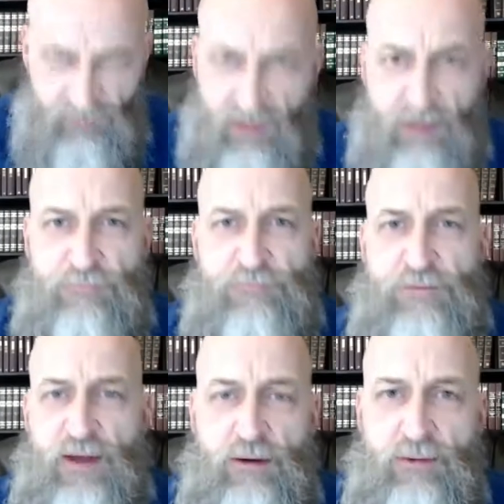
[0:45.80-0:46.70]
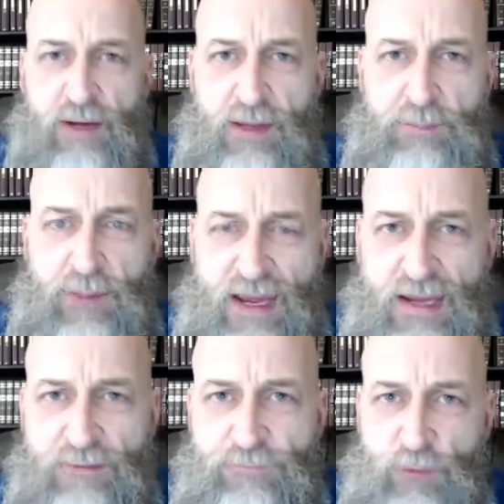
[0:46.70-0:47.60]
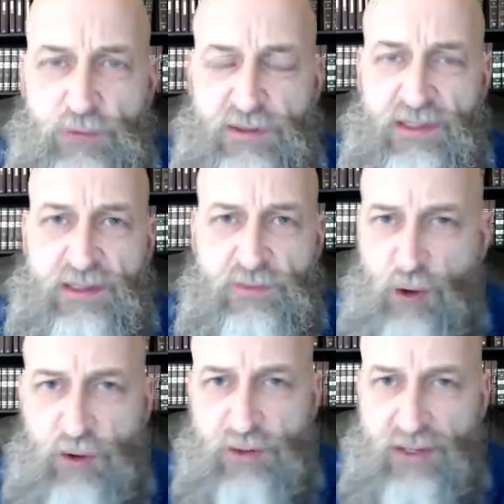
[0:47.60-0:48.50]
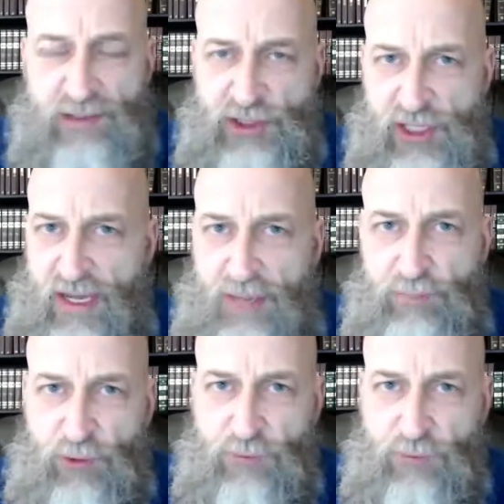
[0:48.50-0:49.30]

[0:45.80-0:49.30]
very painful, disheartening chapter.